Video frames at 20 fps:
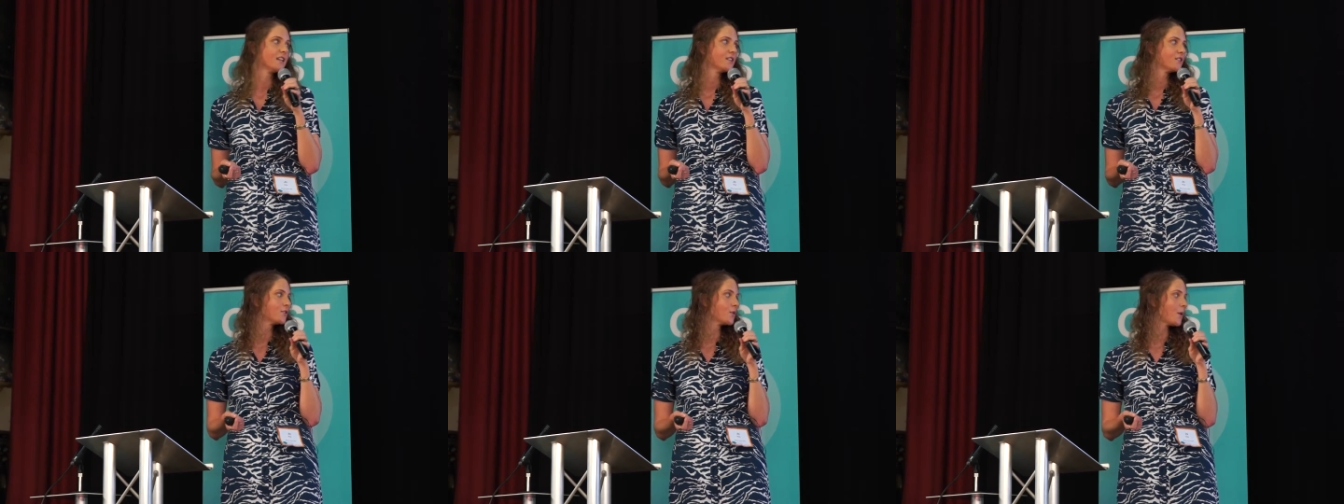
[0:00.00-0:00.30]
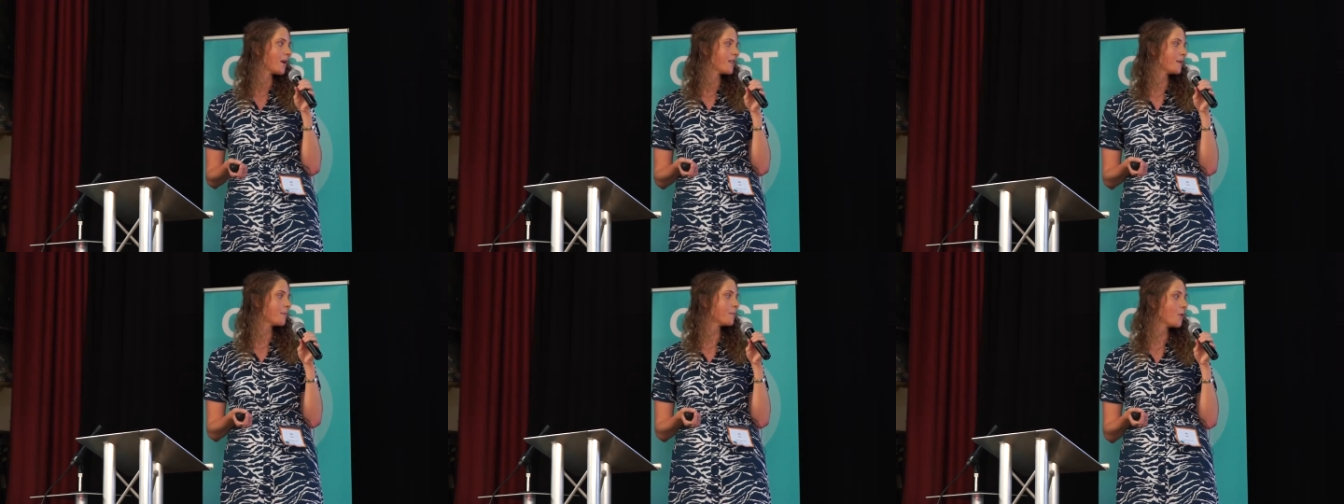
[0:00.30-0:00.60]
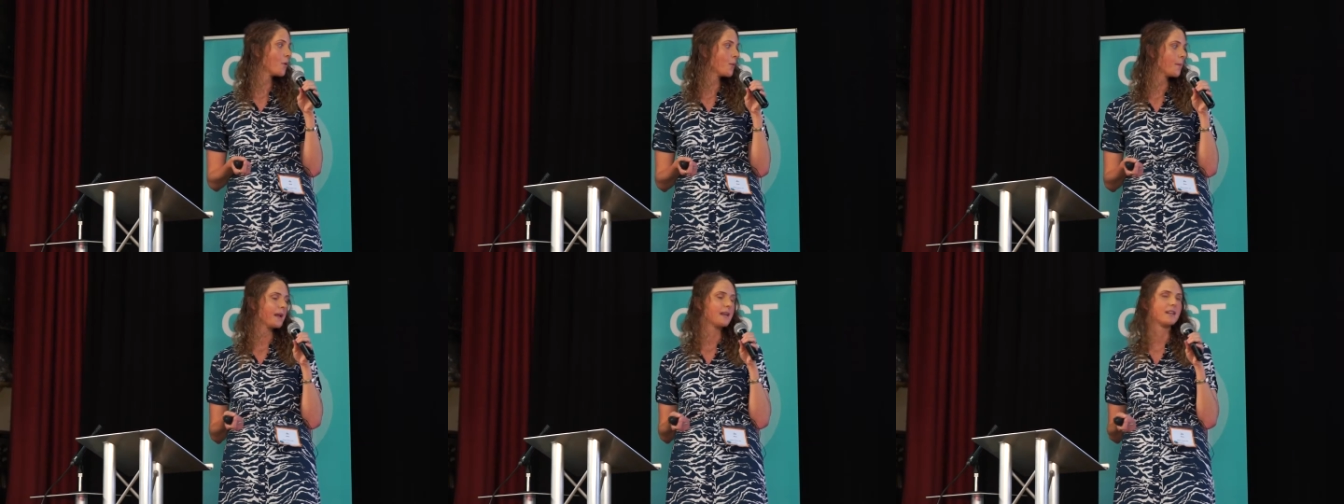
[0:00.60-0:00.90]
So at the
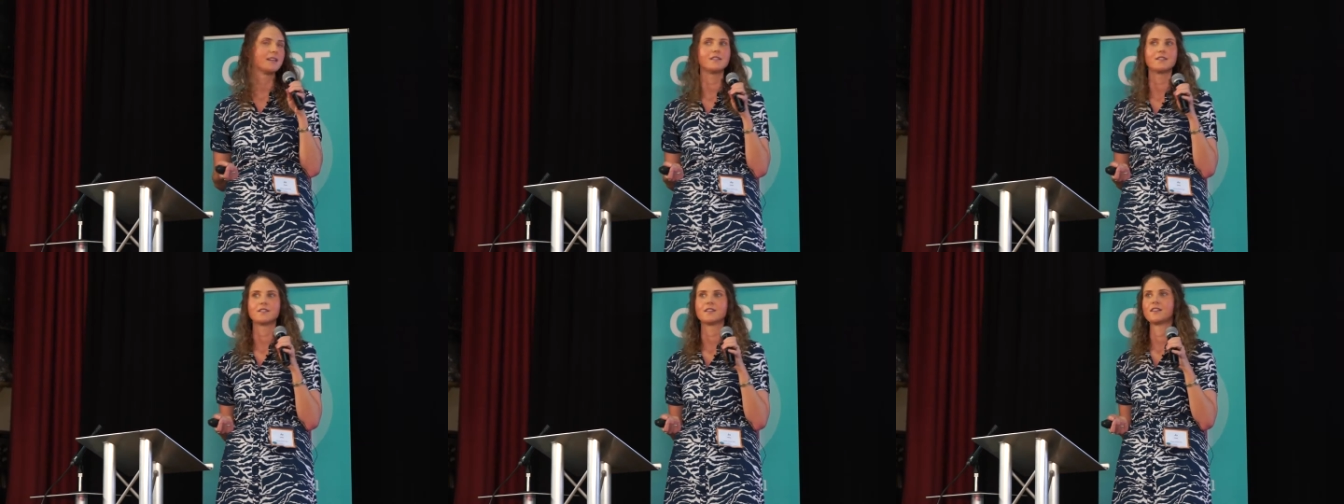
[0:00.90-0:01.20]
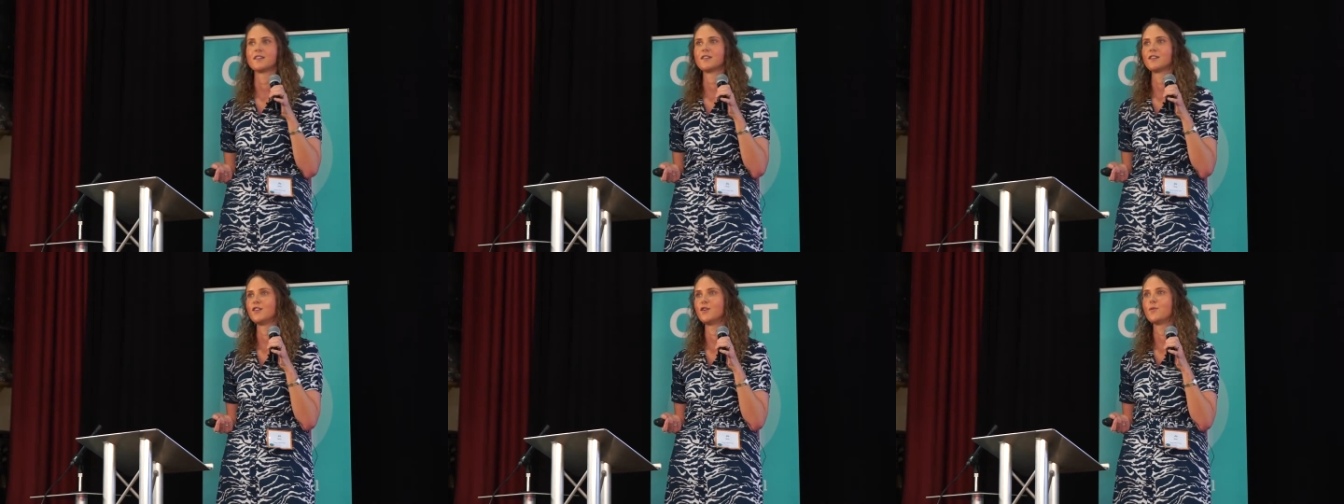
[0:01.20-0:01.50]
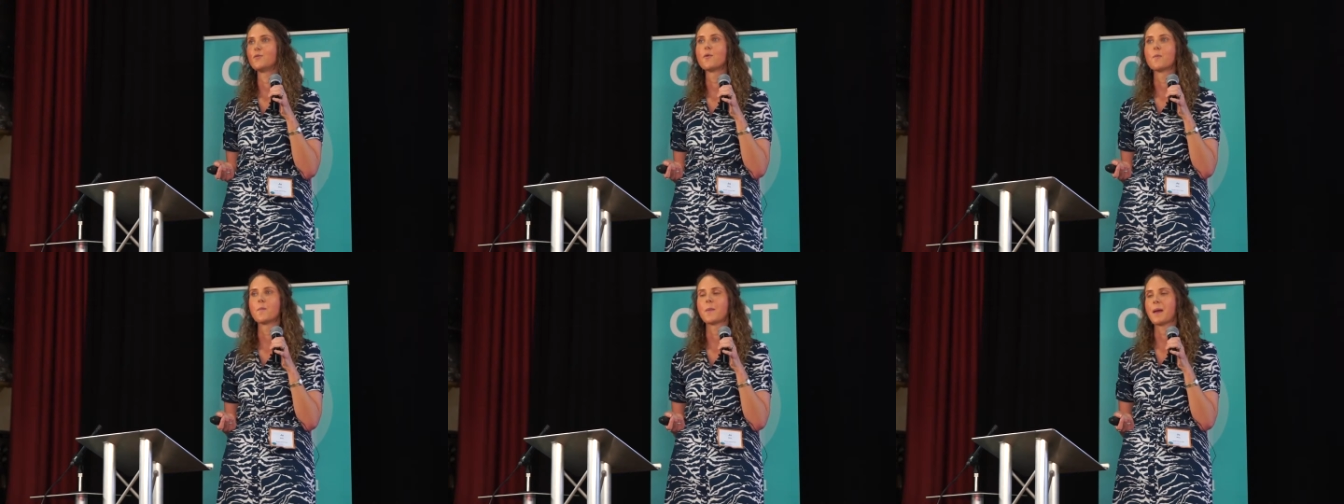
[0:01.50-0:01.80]
moment, you
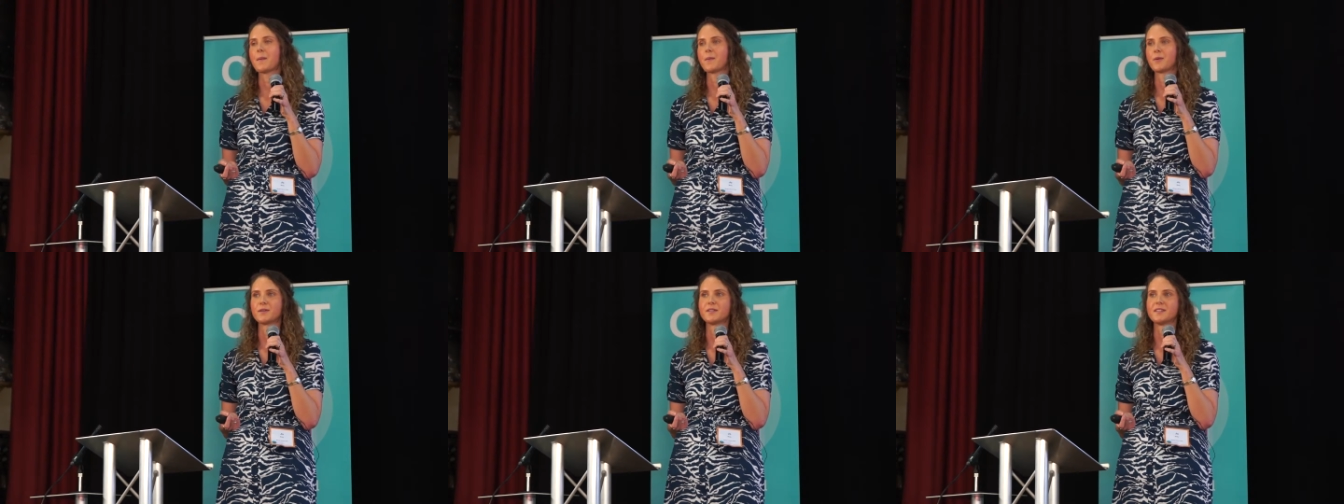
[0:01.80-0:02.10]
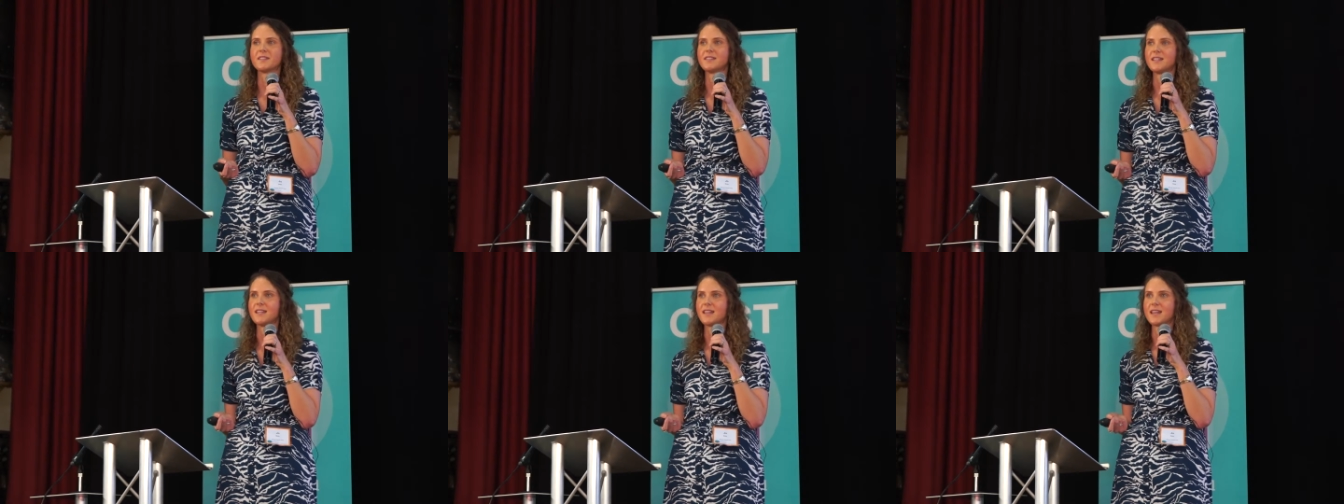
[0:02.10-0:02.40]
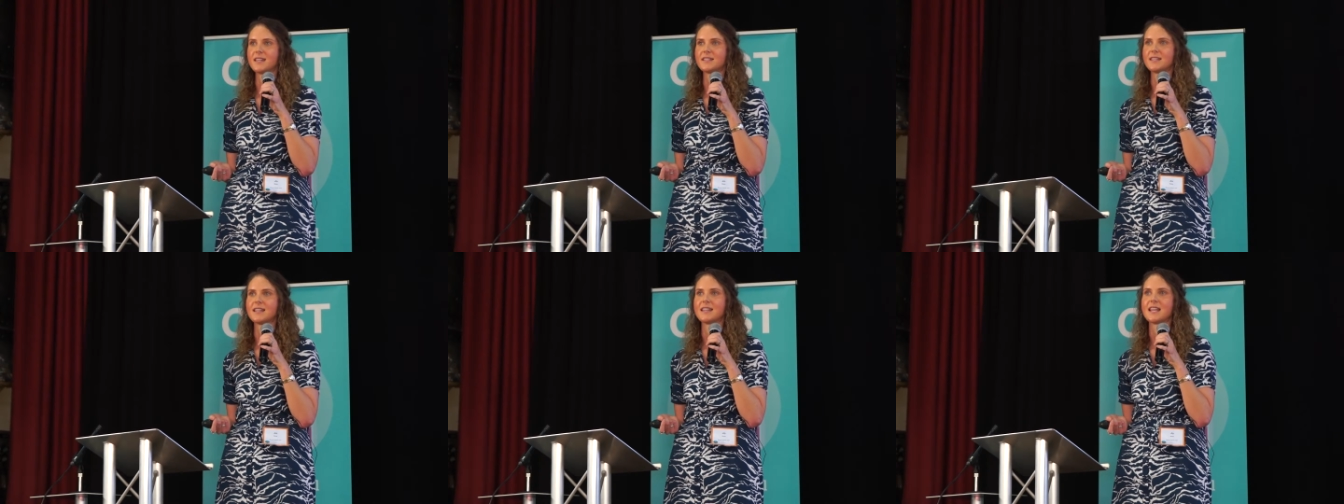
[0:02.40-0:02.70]
won't be able to see
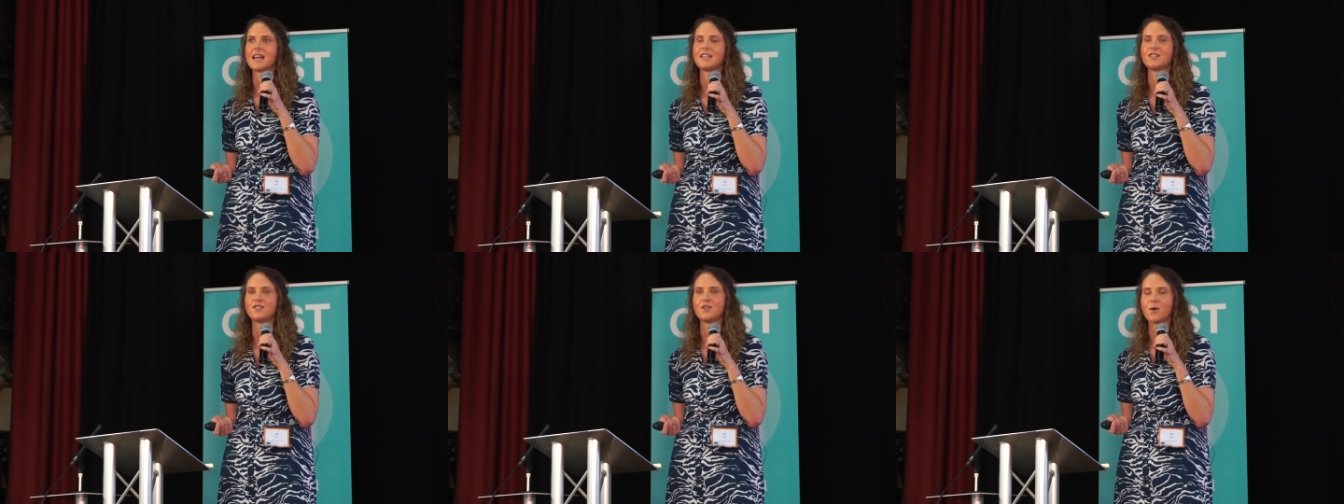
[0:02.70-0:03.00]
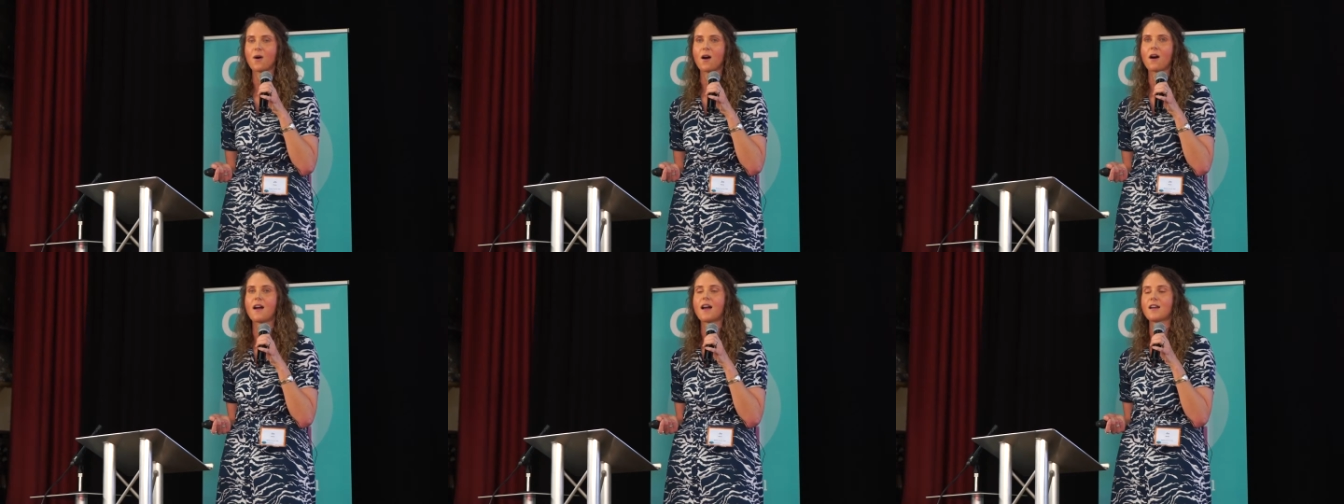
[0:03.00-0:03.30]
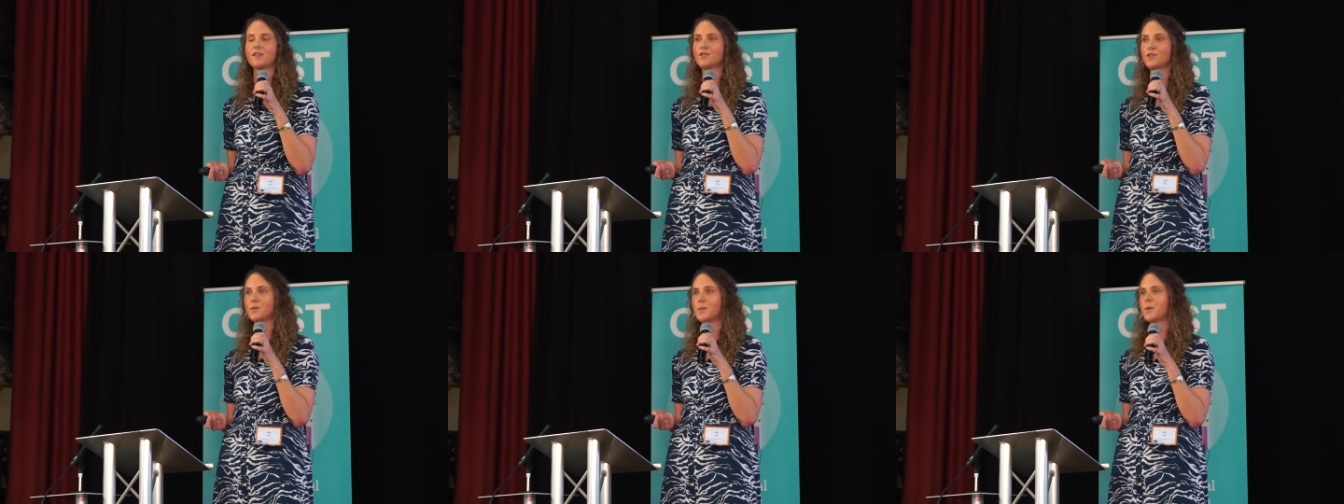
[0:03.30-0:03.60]
this unless you are a
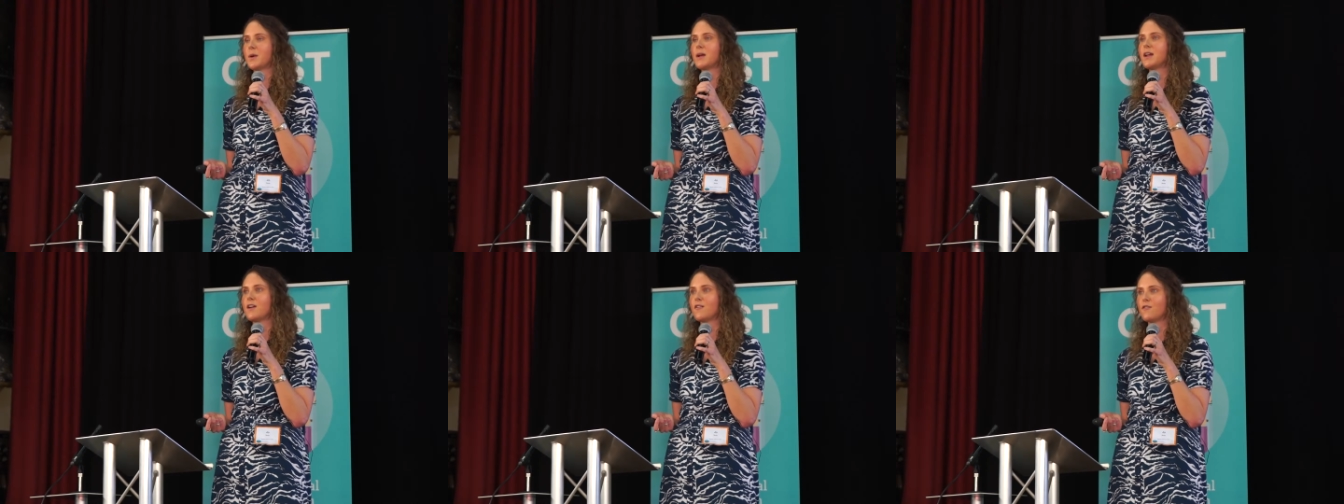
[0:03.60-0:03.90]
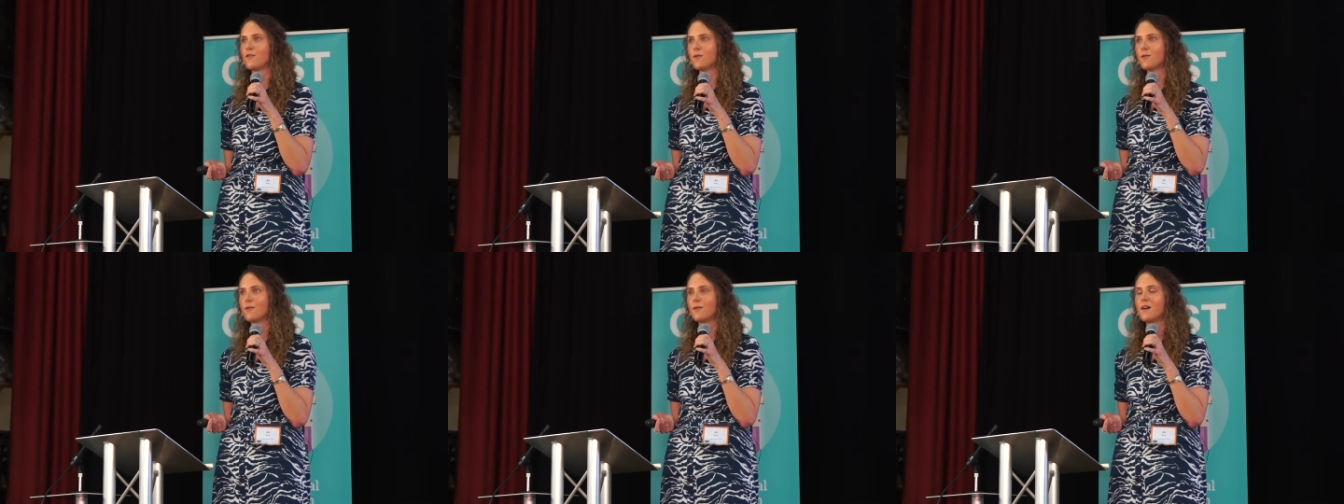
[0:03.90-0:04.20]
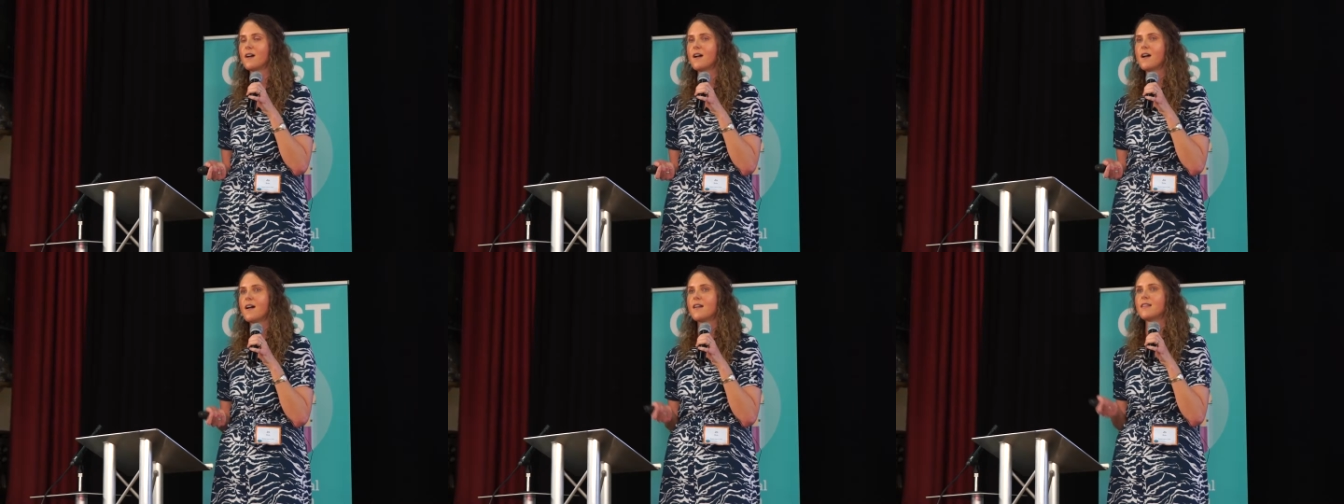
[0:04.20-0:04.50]
superhero